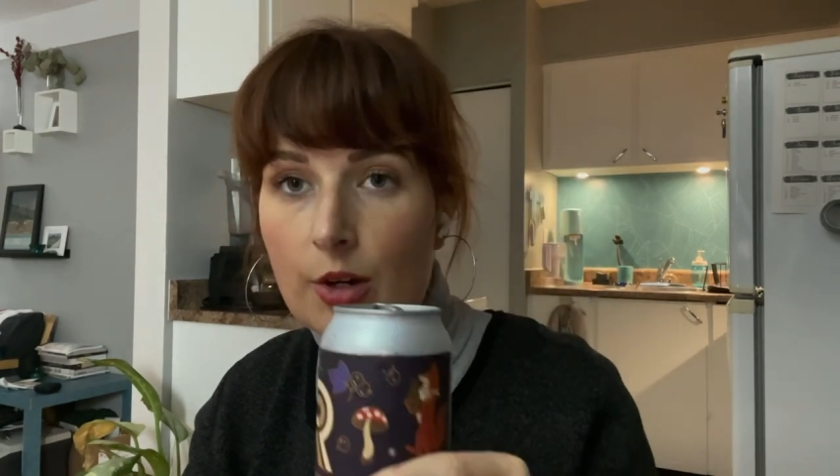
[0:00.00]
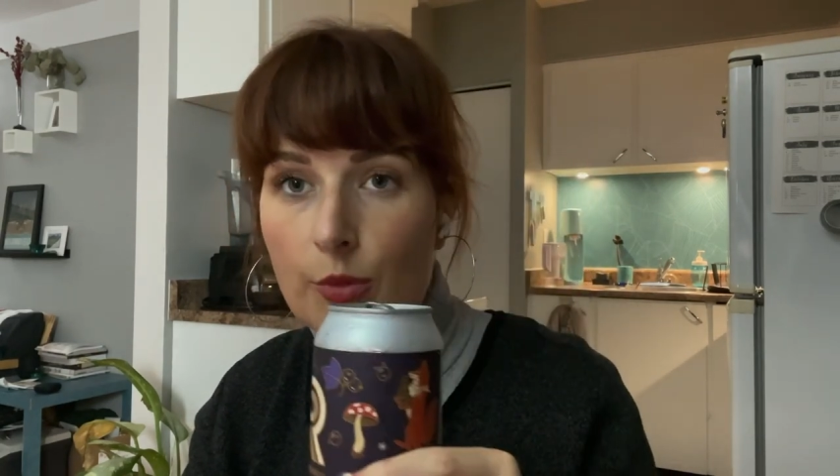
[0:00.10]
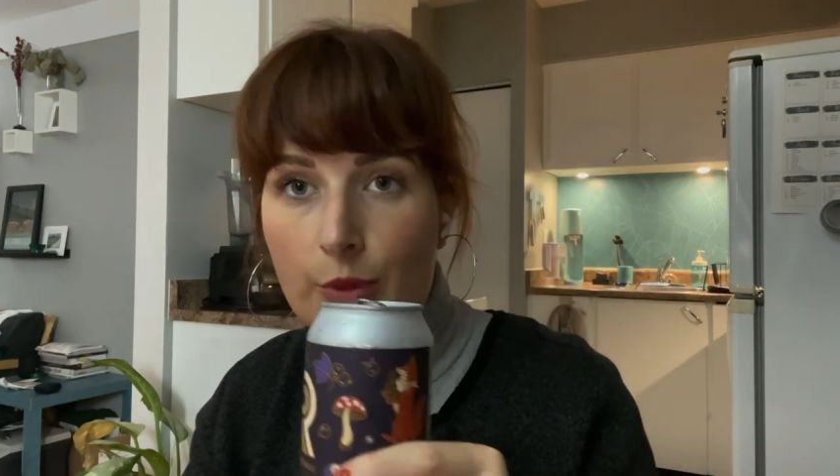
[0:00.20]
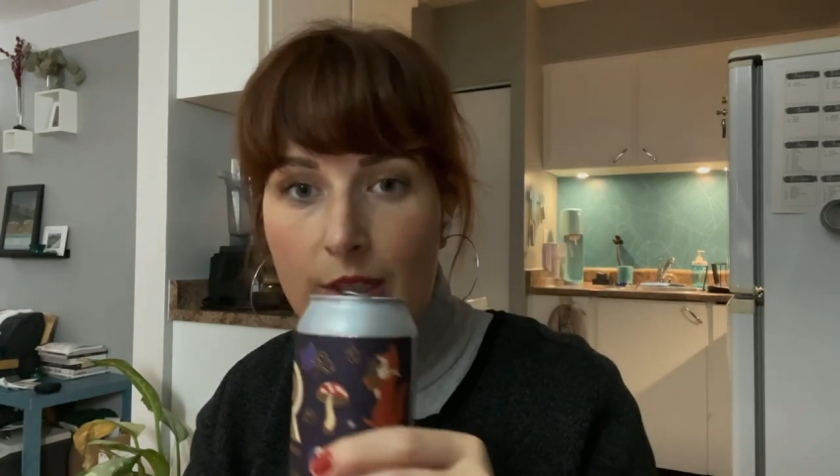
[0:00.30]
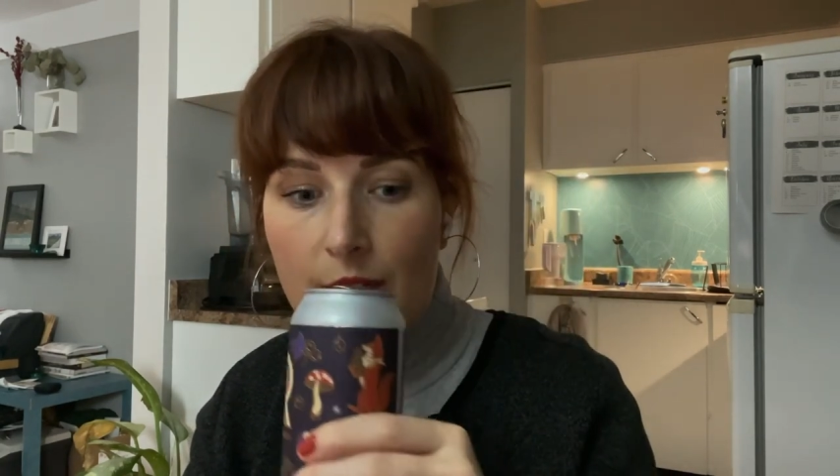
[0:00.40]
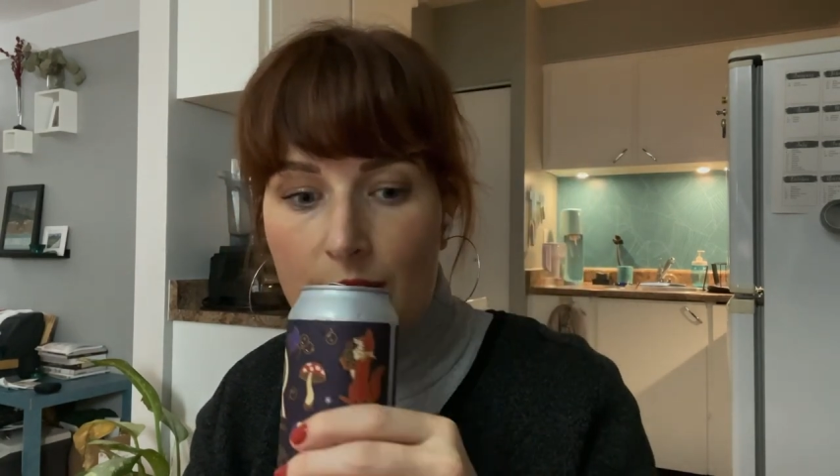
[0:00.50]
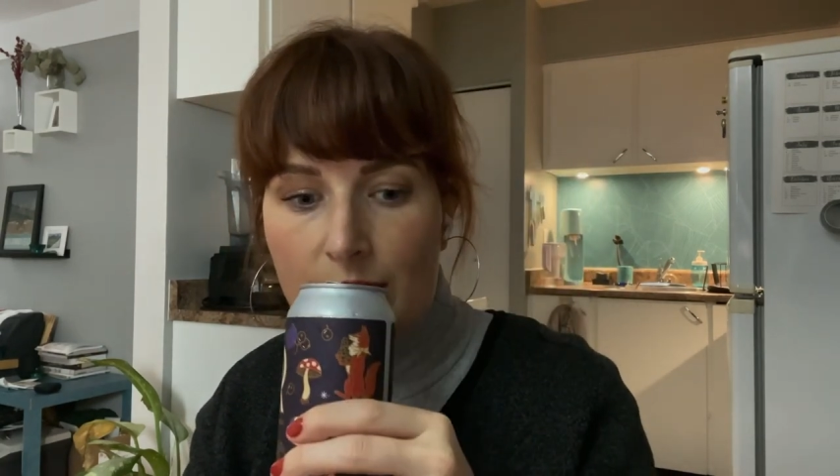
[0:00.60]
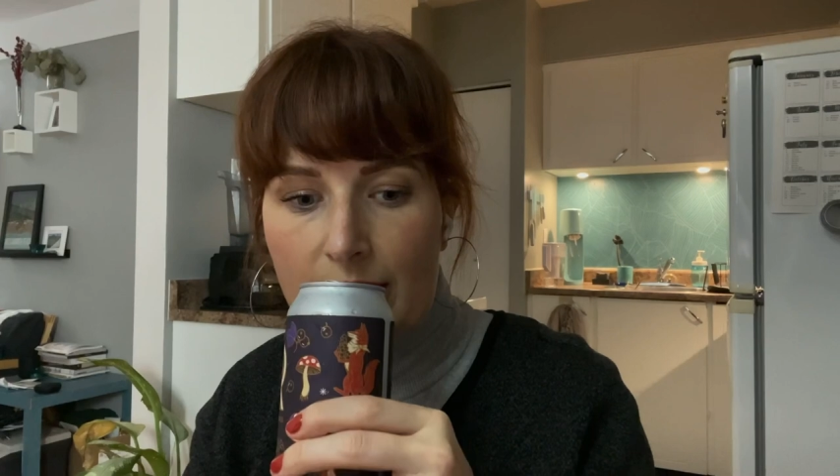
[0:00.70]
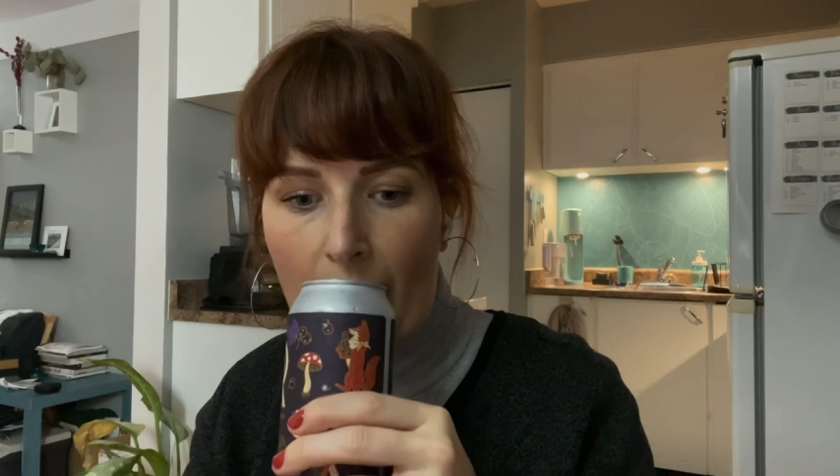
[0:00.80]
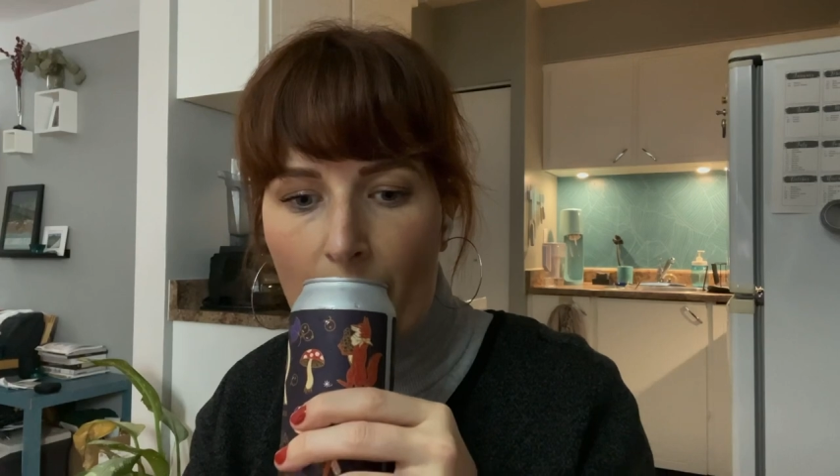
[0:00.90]
Really good
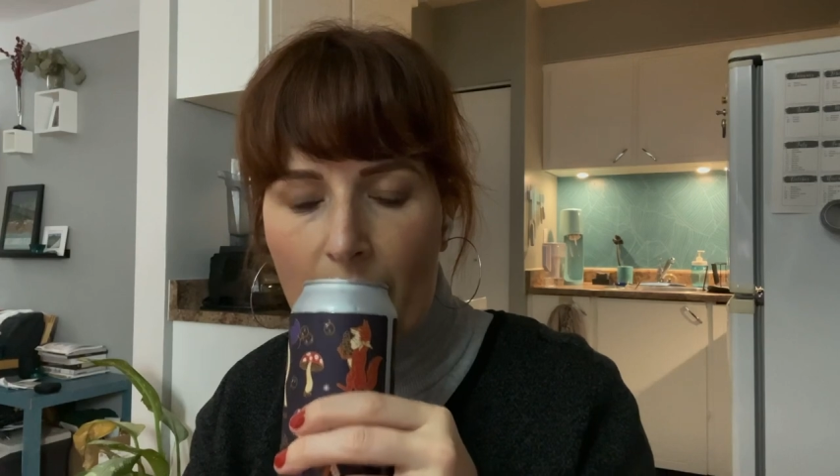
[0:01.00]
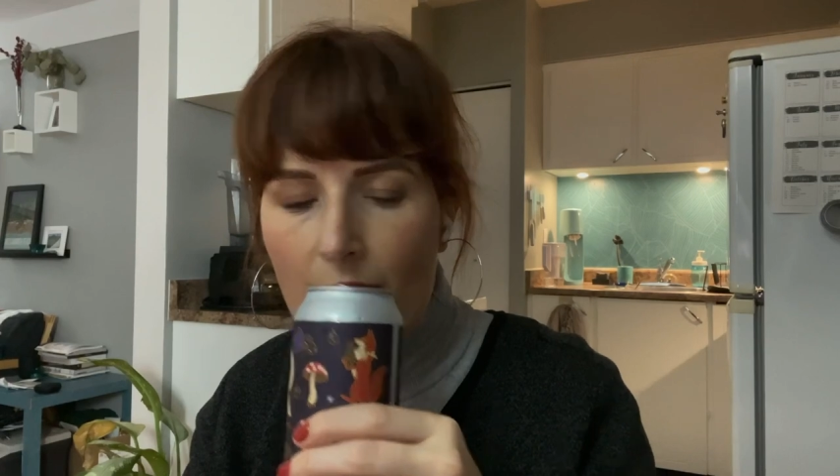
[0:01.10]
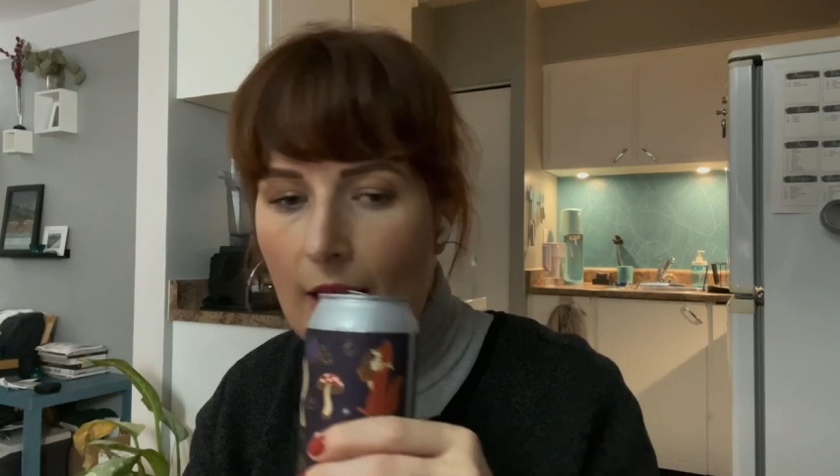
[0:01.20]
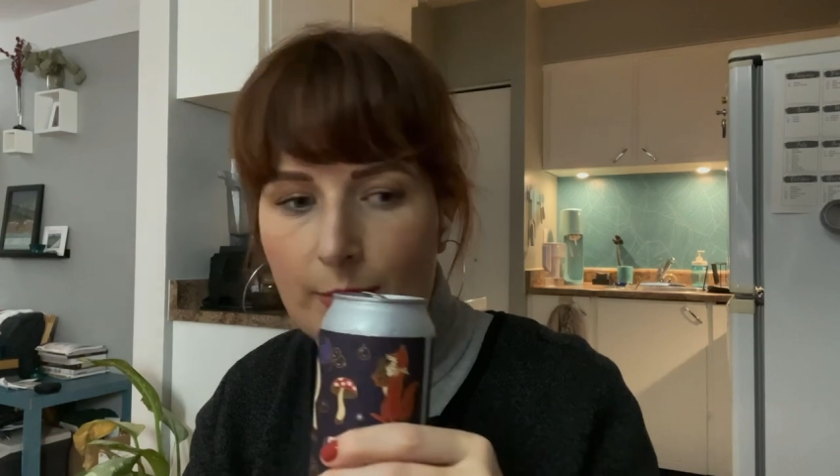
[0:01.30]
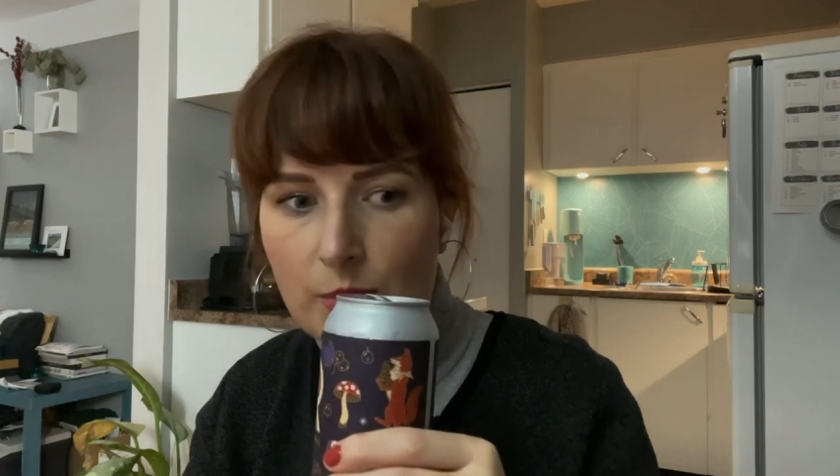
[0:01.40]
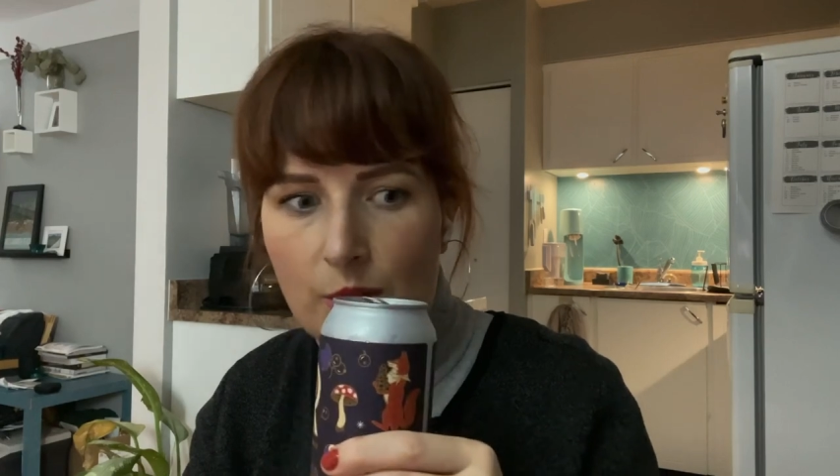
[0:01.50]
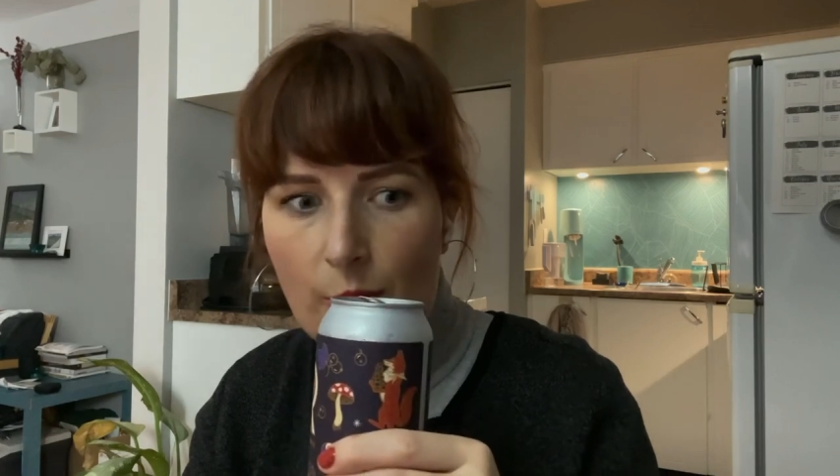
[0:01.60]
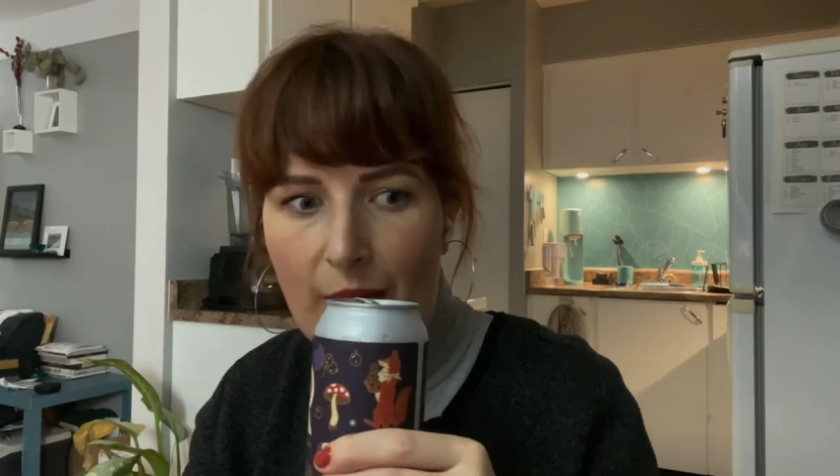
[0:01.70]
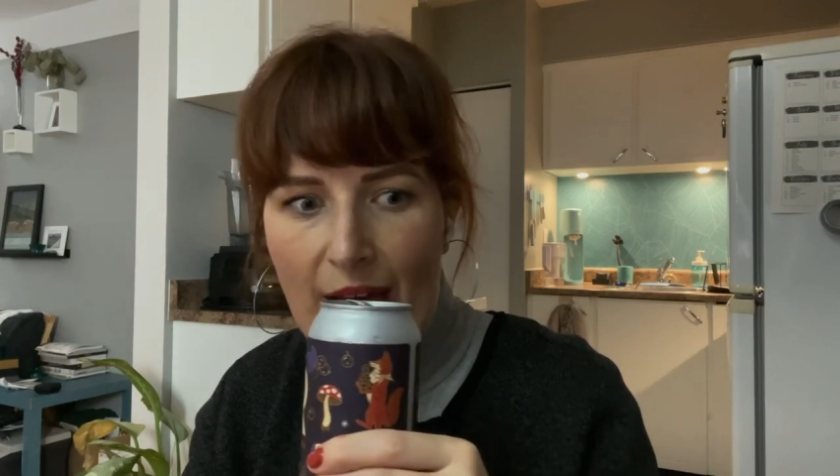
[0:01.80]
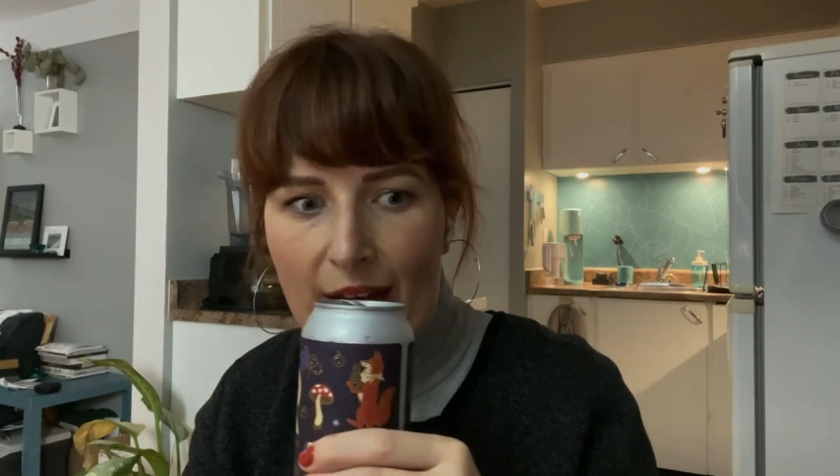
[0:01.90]
sour. I'm so
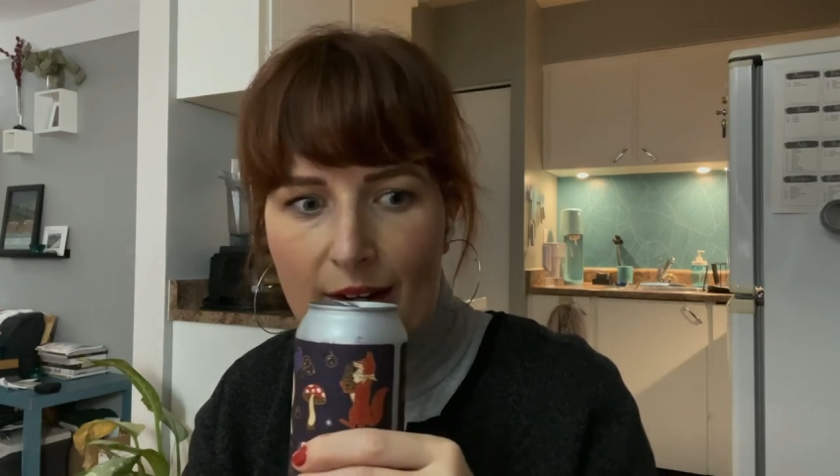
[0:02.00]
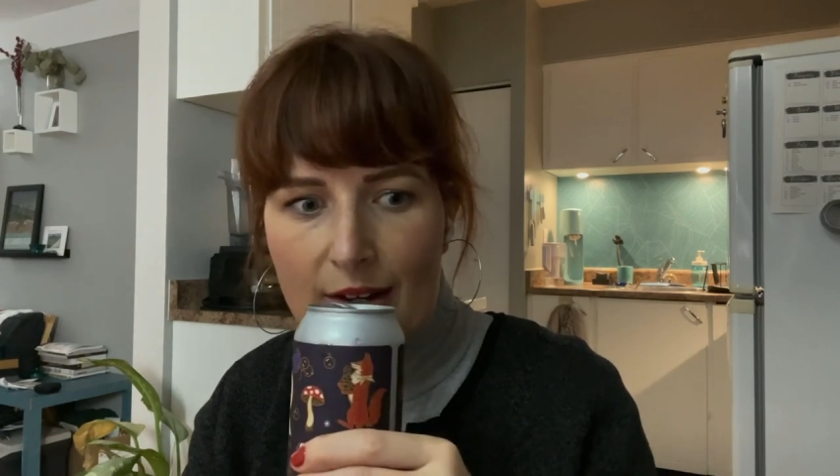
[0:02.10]
mad.